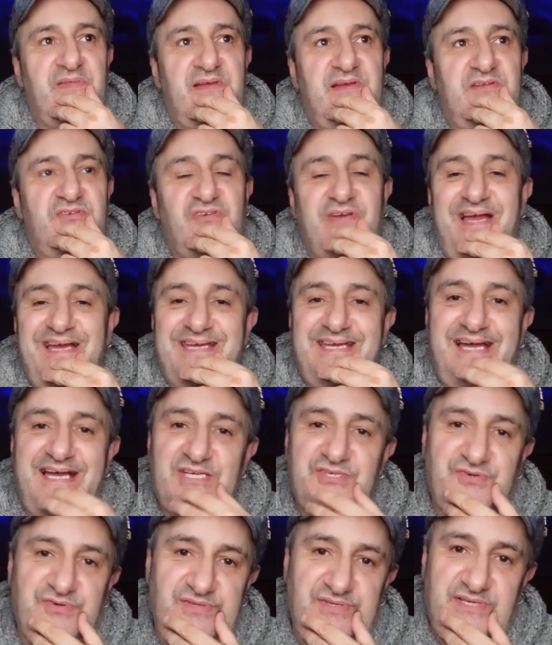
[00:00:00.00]
Jack
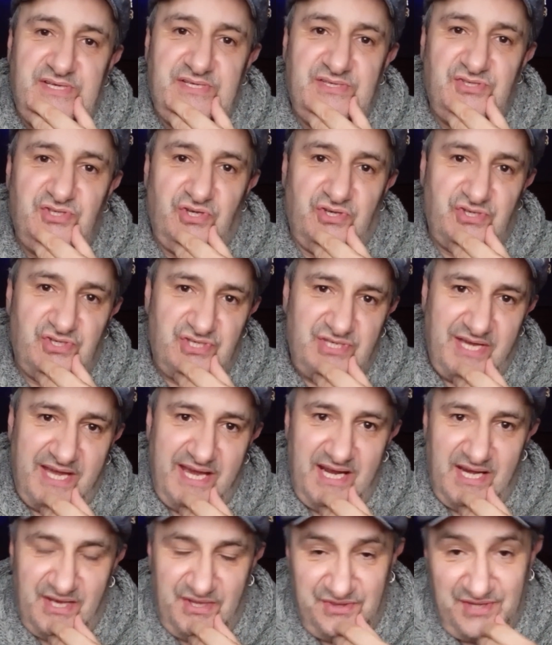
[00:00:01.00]
Catterall and Josh
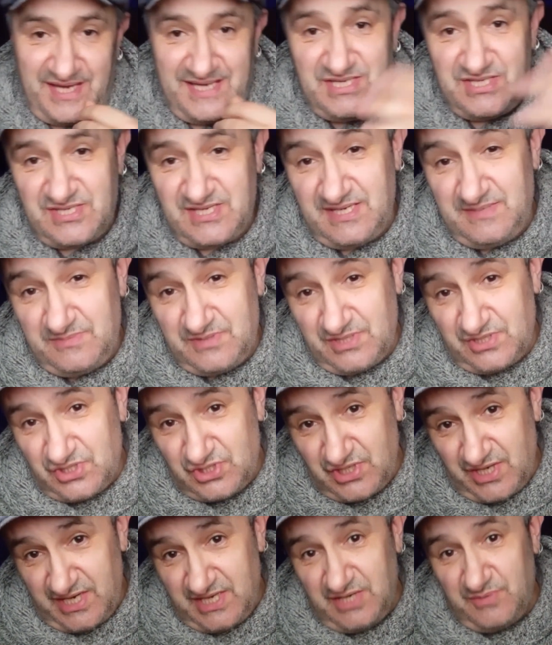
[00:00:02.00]
Taylor. They seem to
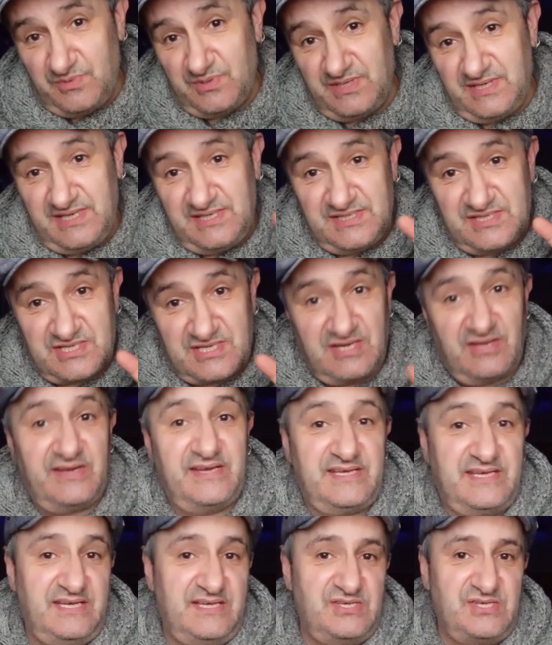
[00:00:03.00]
genuinely
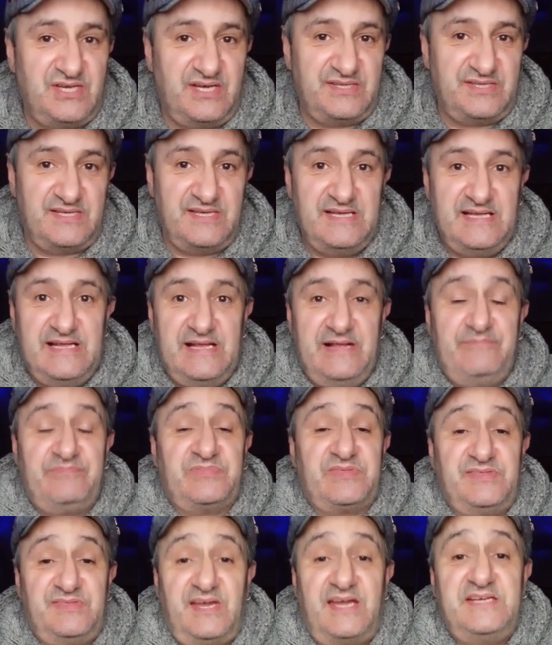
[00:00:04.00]
dislike each other.
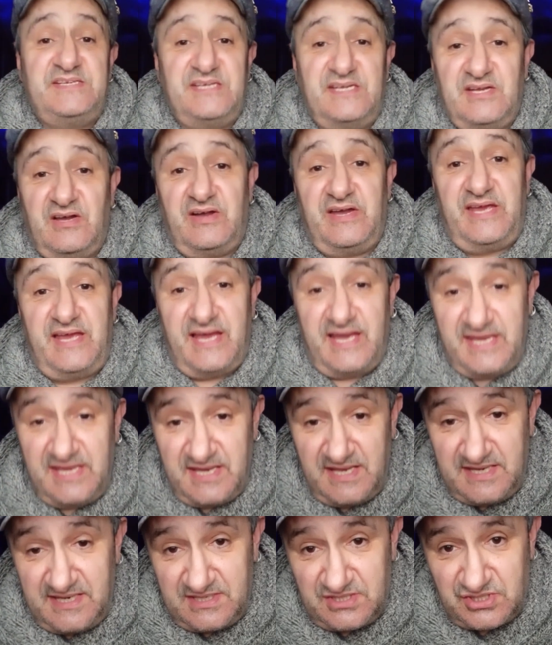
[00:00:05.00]
They deny
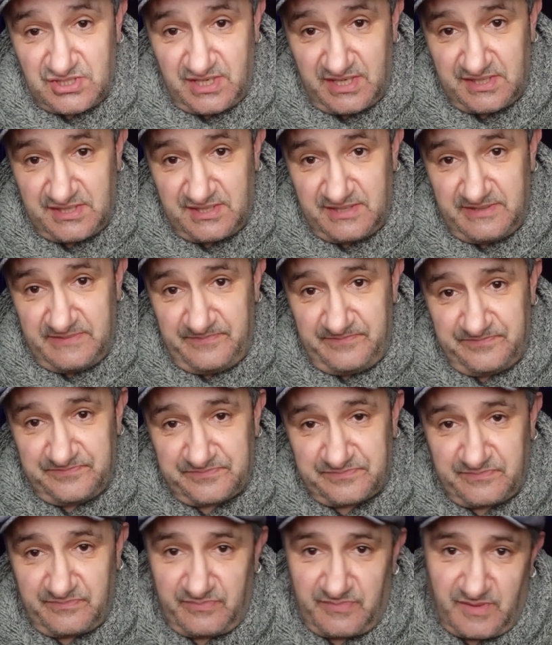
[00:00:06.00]
hating each other,
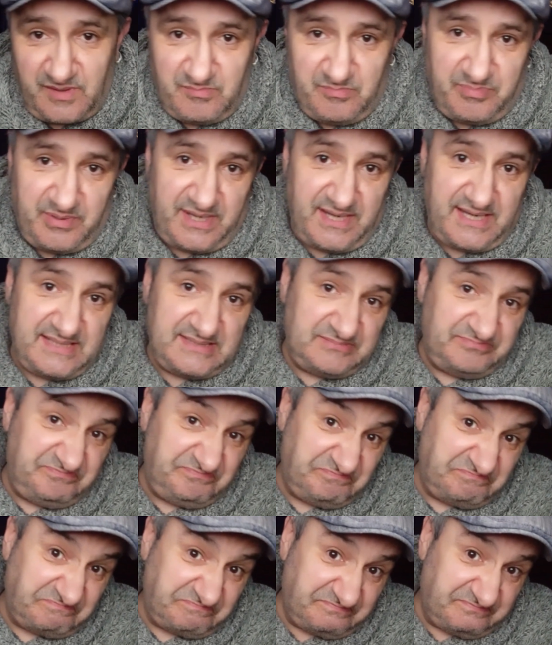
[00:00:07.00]
but,
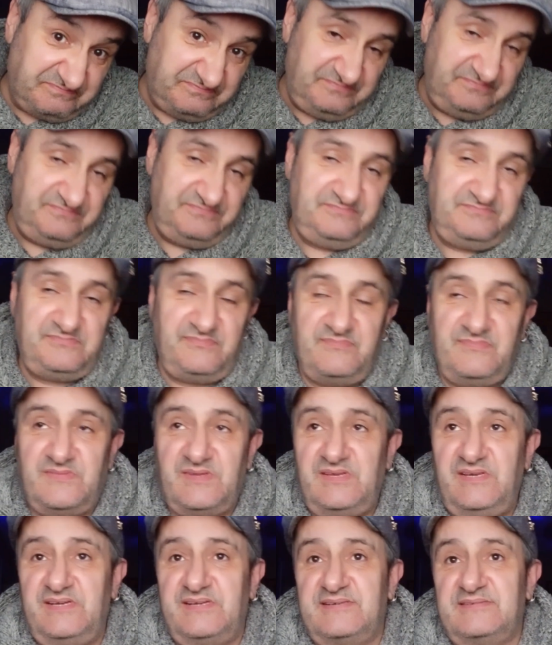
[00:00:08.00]

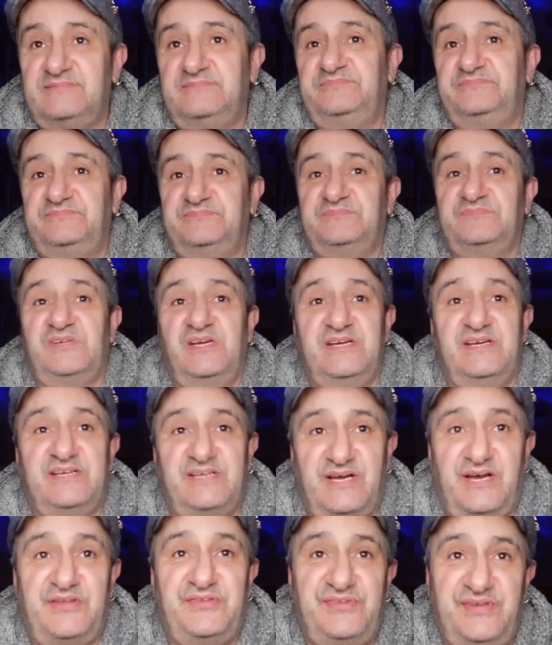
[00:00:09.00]
you know,
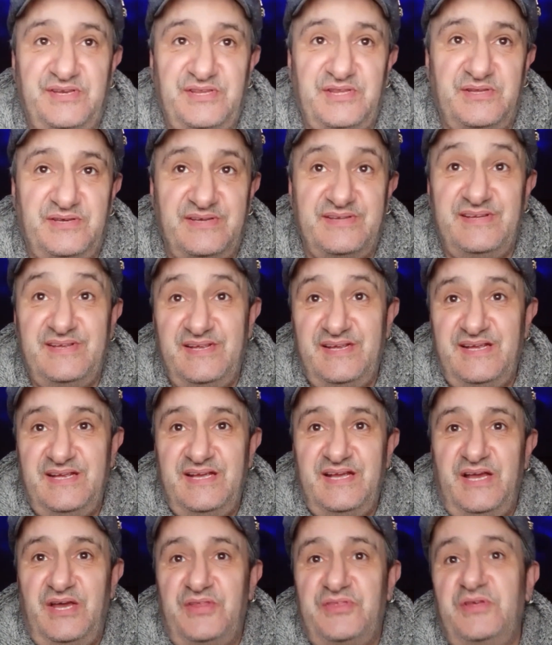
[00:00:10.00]
I think
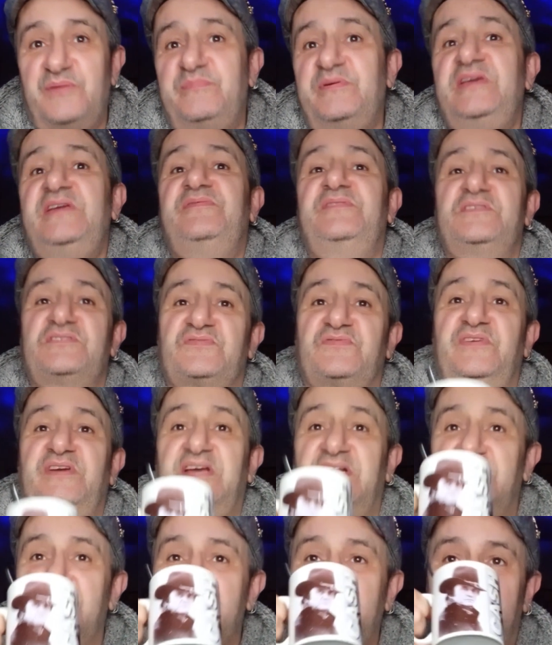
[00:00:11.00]
the beef is
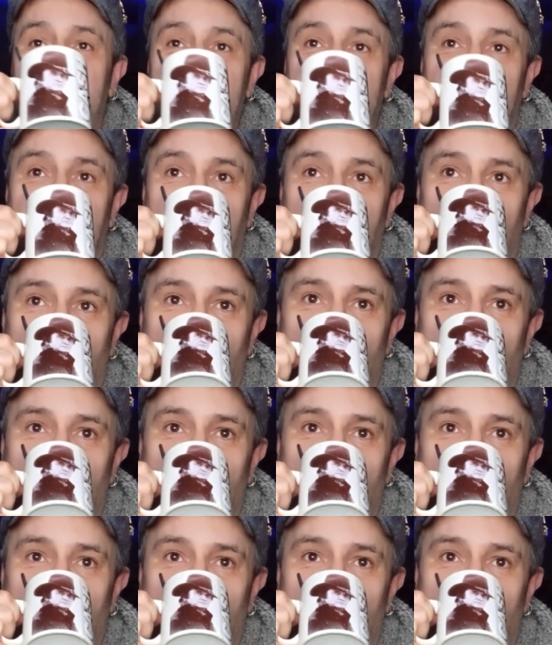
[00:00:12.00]
real, as they say.